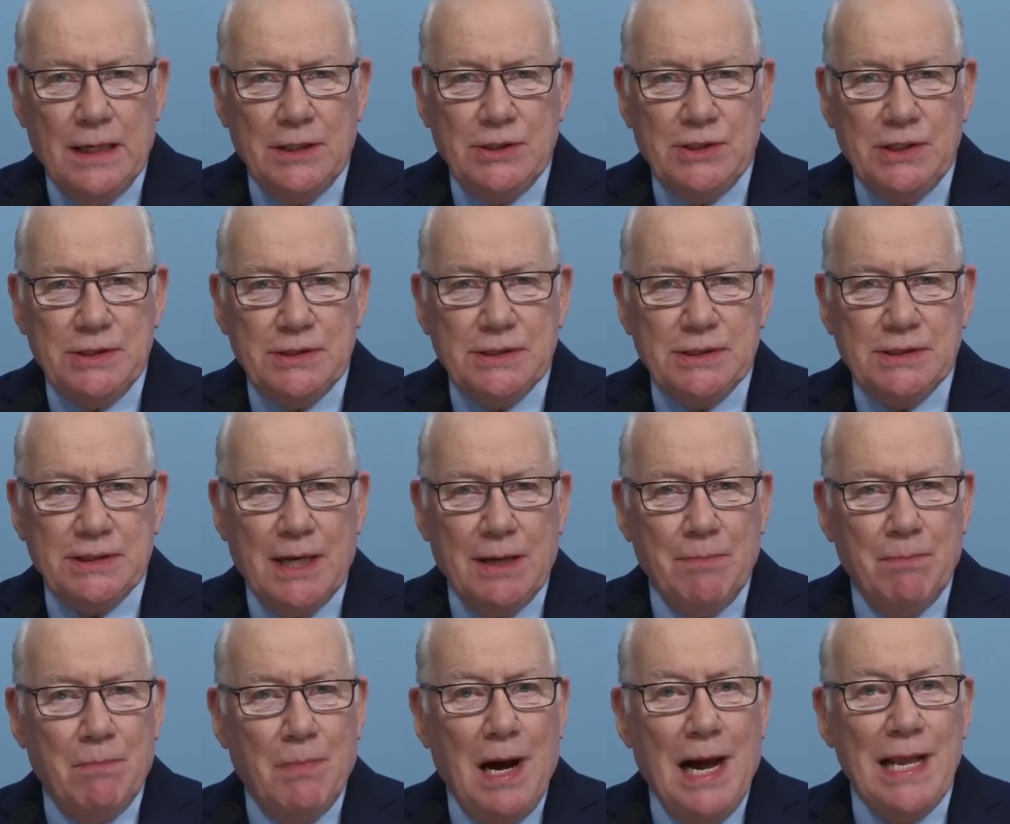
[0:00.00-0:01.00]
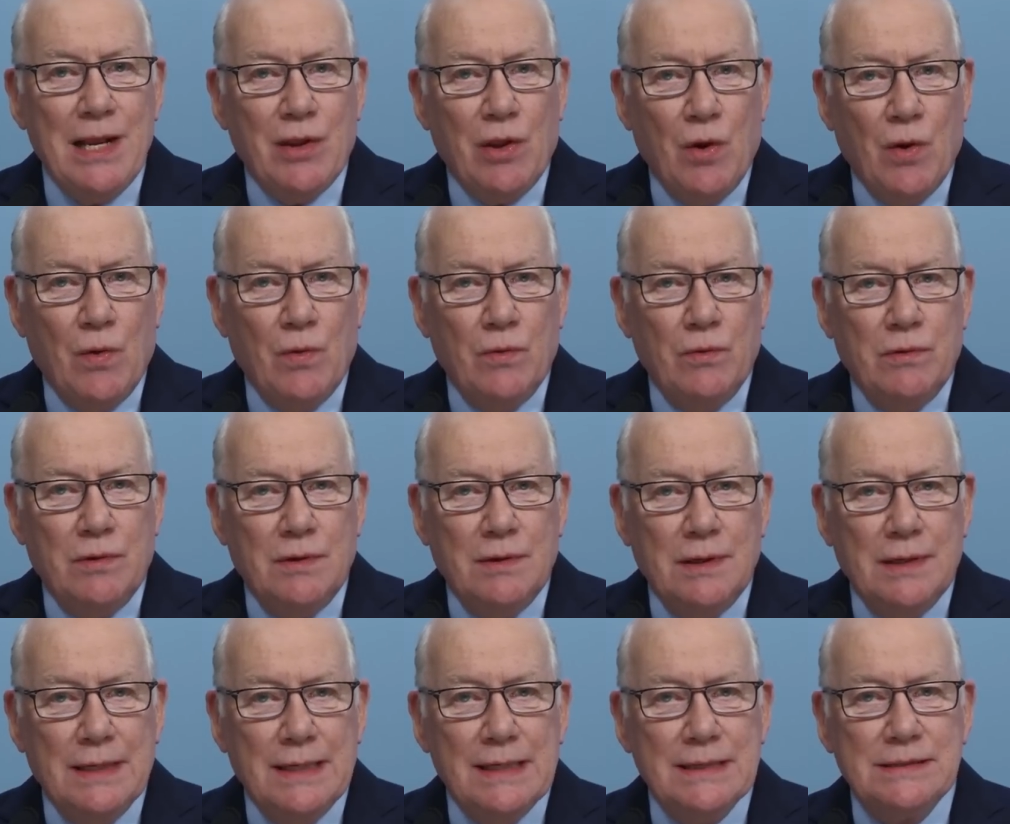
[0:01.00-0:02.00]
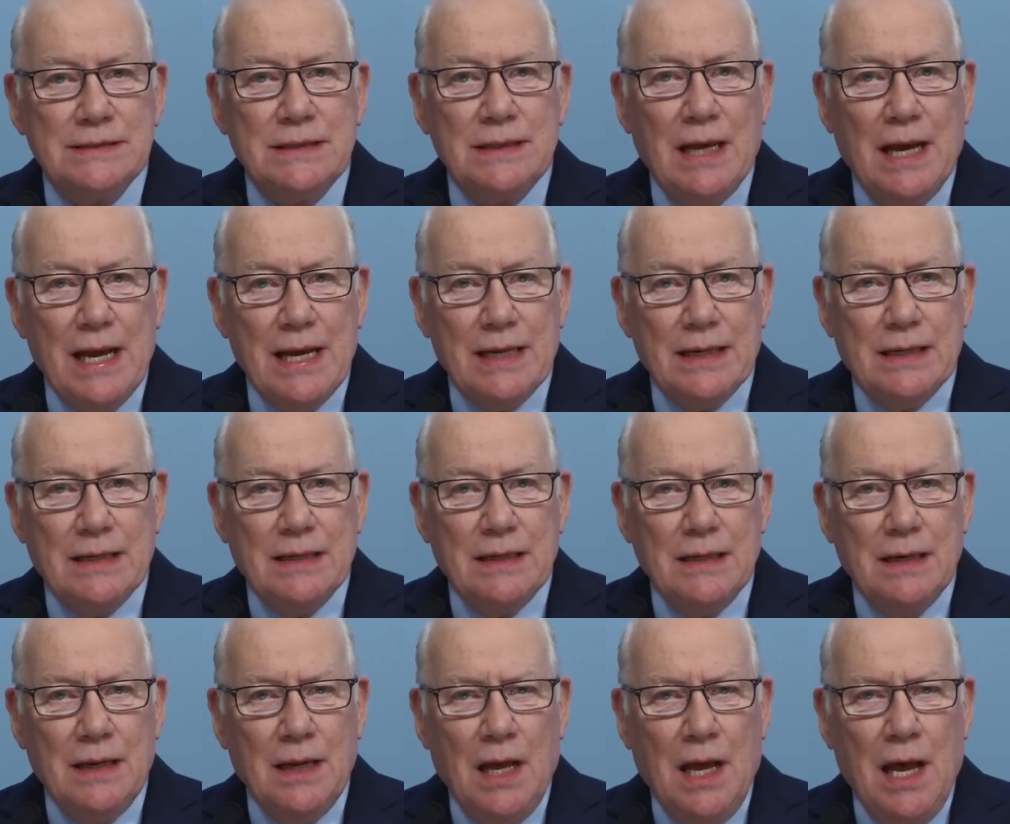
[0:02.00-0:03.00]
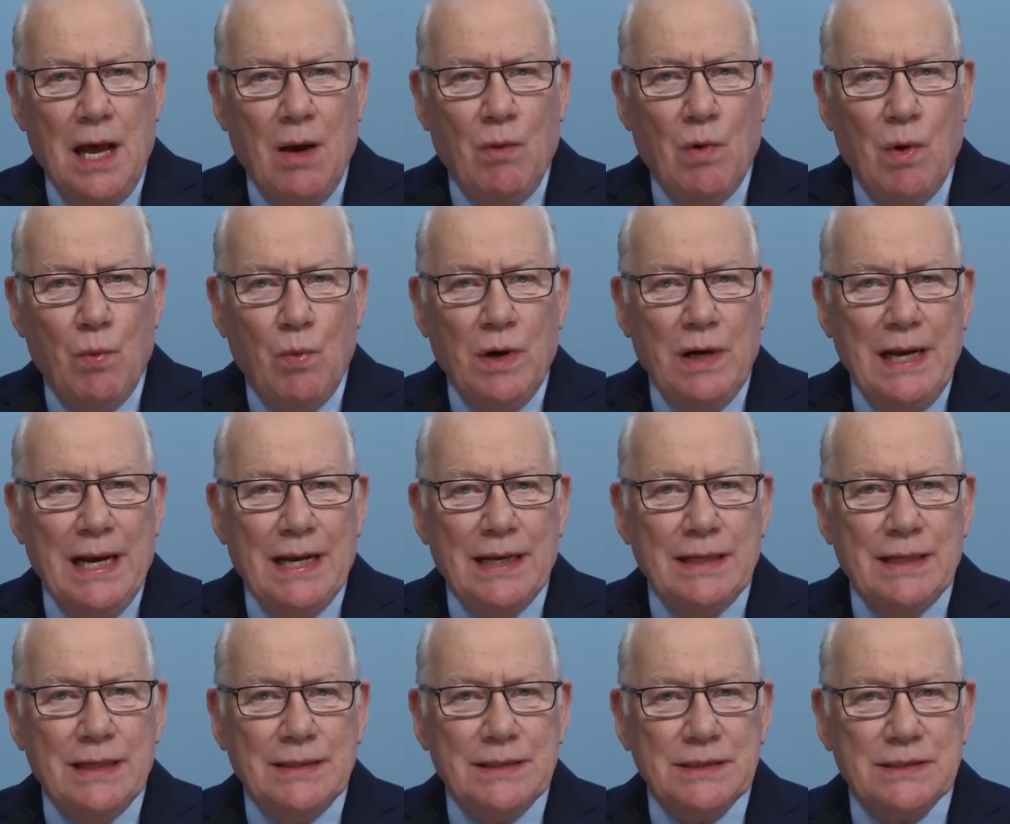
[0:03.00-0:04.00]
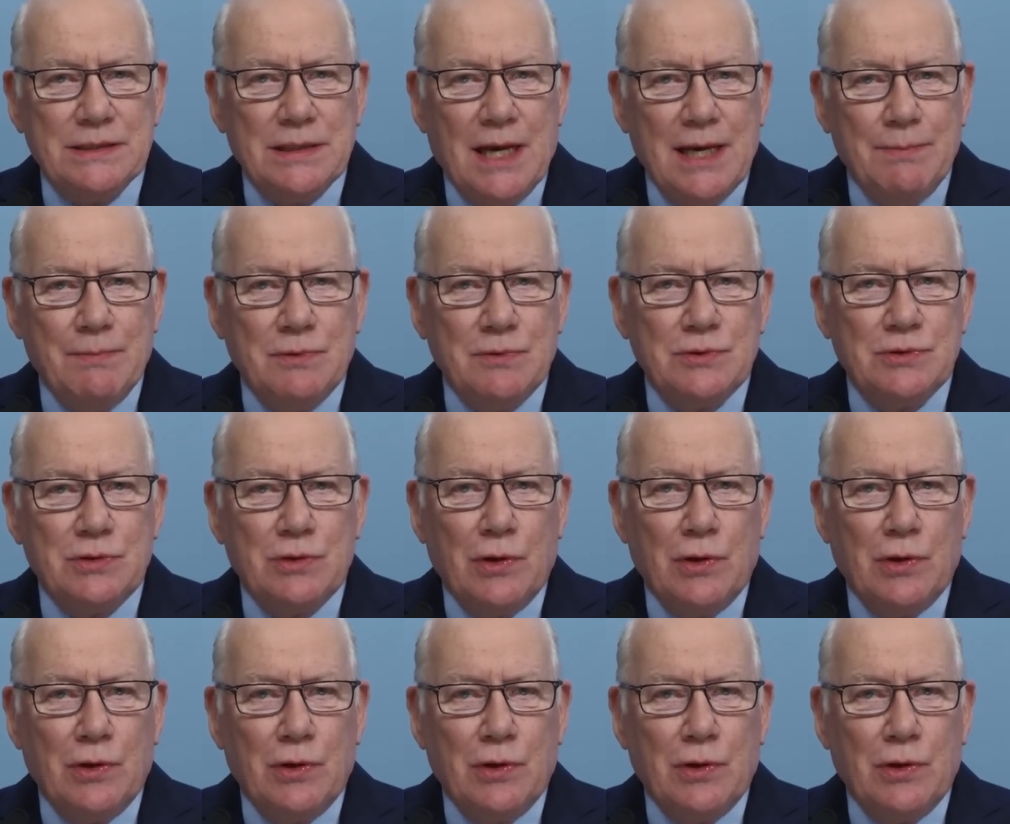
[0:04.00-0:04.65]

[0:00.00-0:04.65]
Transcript: Jesus said, "My load is light." Well, what had the disciples